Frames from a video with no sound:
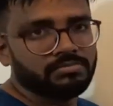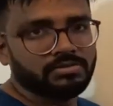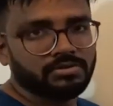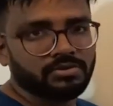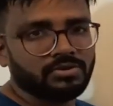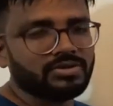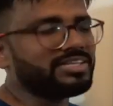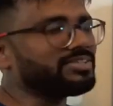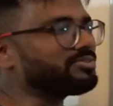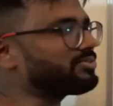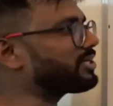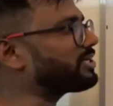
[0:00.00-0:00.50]
okay,
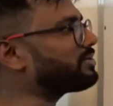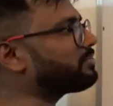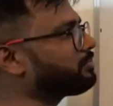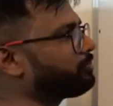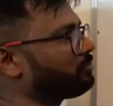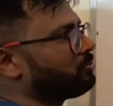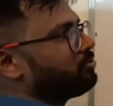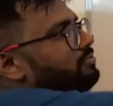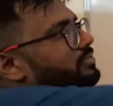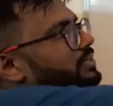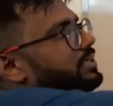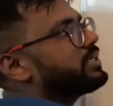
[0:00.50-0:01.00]
you can
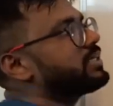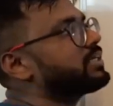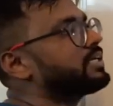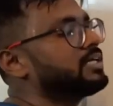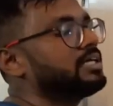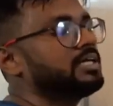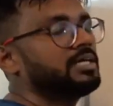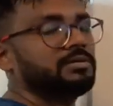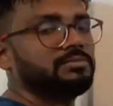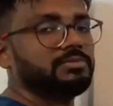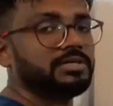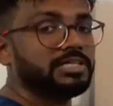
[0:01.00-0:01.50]
prove
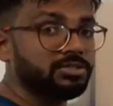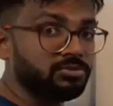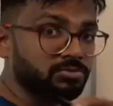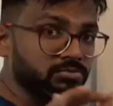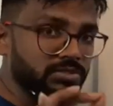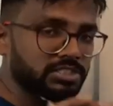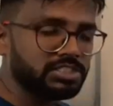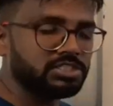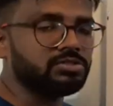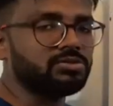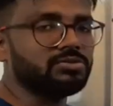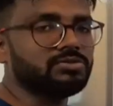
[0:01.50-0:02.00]
it, but you
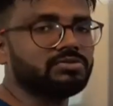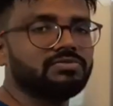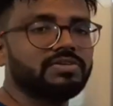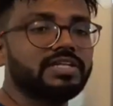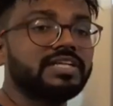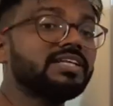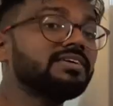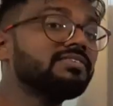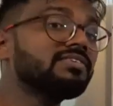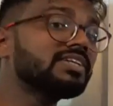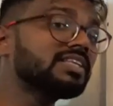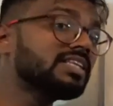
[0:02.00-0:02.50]
must know.
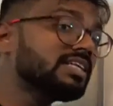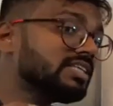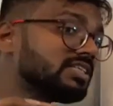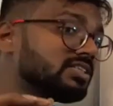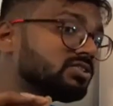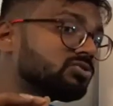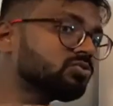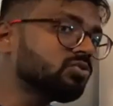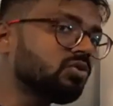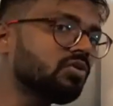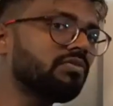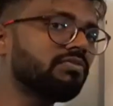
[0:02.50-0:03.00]
Whenever there is
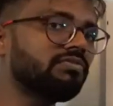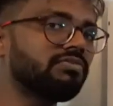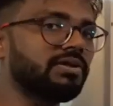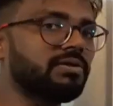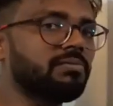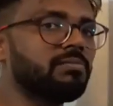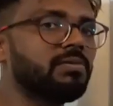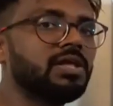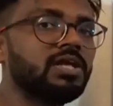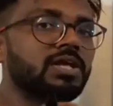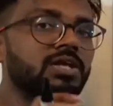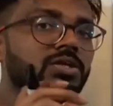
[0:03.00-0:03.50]
soap
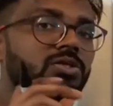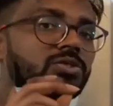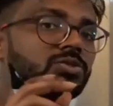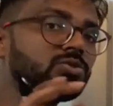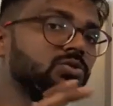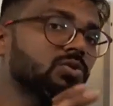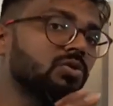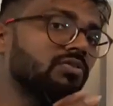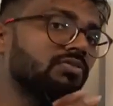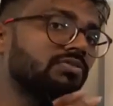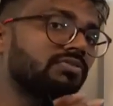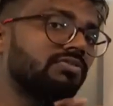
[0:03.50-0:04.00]

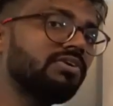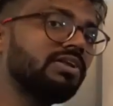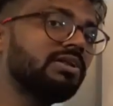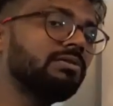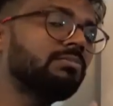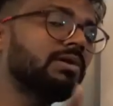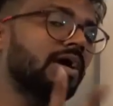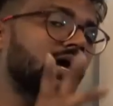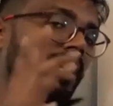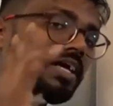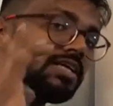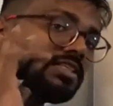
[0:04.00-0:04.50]
film
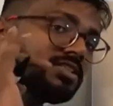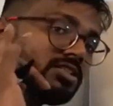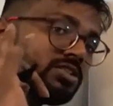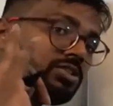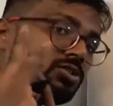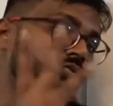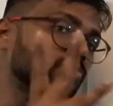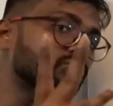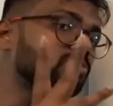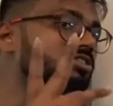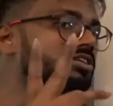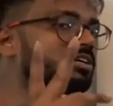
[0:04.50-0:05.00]
has
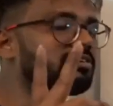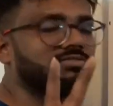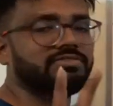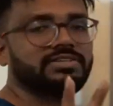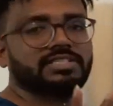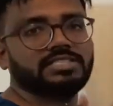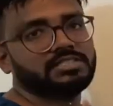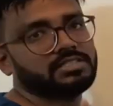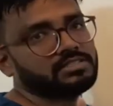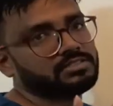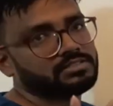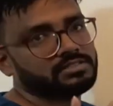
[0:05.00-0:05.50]
two
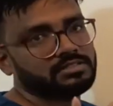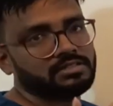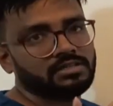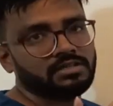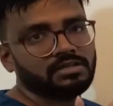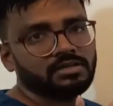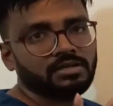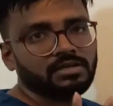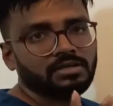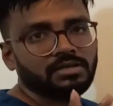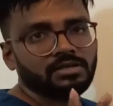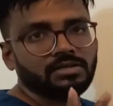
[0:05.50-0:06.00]
surfaces.
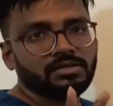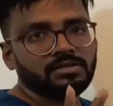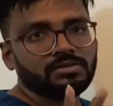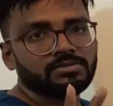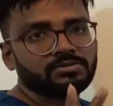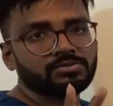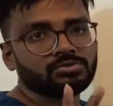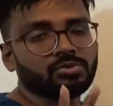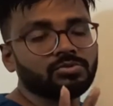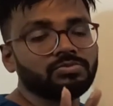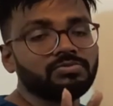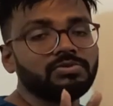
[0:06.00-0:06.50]

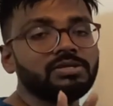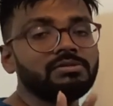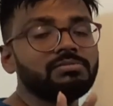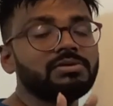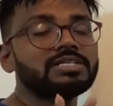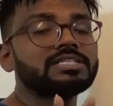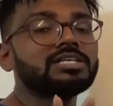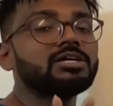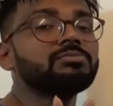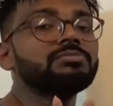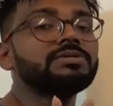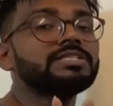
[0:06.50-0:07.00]
Soap film has
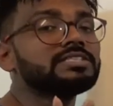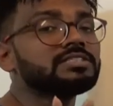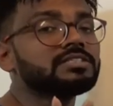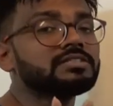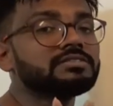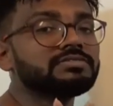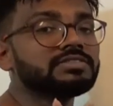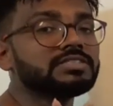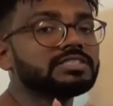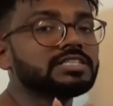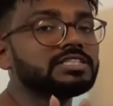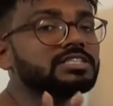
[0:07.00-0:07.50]
how many
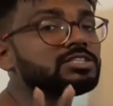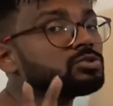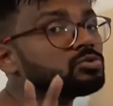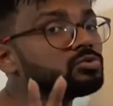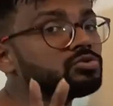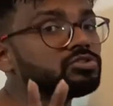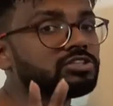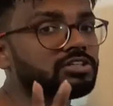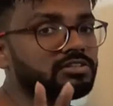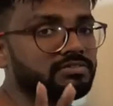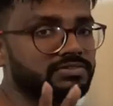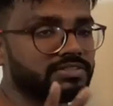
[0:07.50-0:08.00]
surfaces? Two
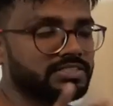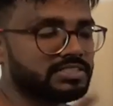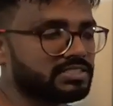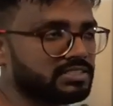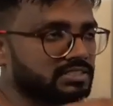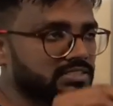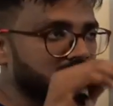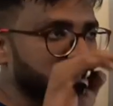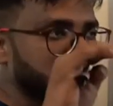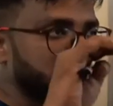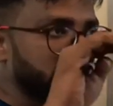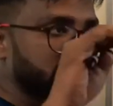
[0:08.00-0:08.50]
surfaces.
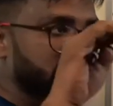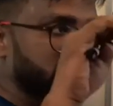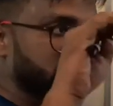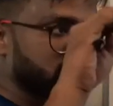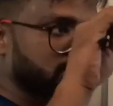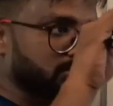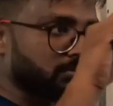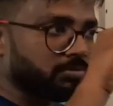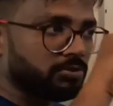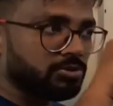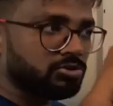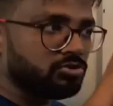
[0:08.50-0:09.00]

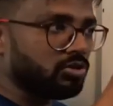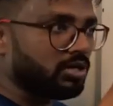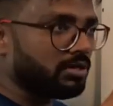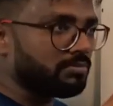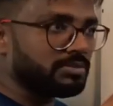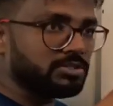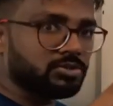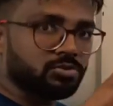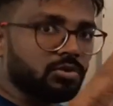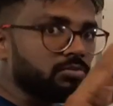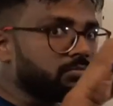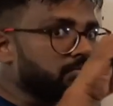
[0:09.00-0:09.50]
Suppose you have a
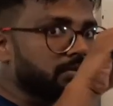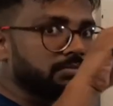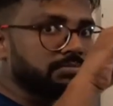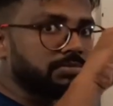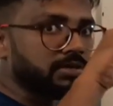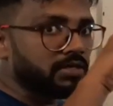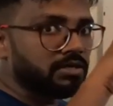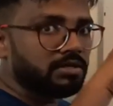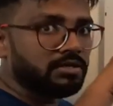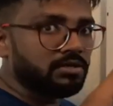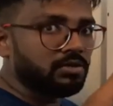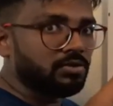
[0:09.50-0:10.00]
soap
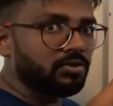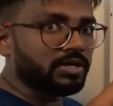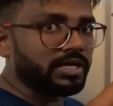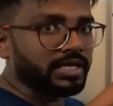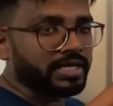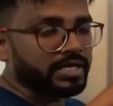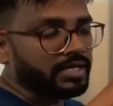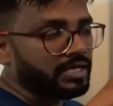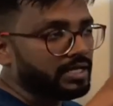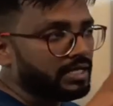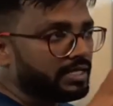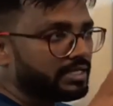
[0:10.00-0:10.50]
bubble,
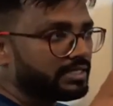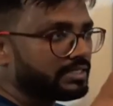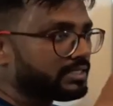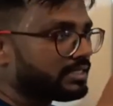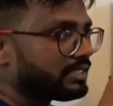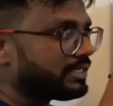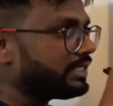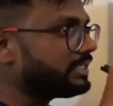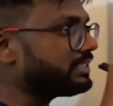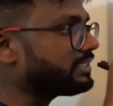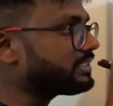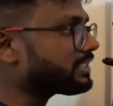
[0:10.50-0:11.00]
okay.
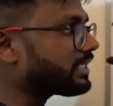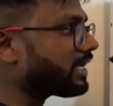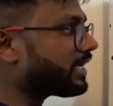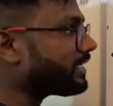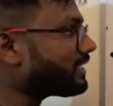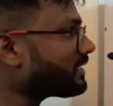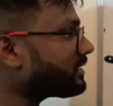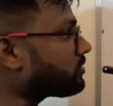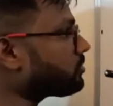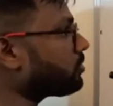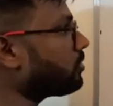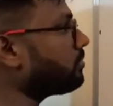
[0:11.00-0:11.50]
Inside the
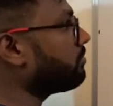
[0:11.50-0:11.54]
soap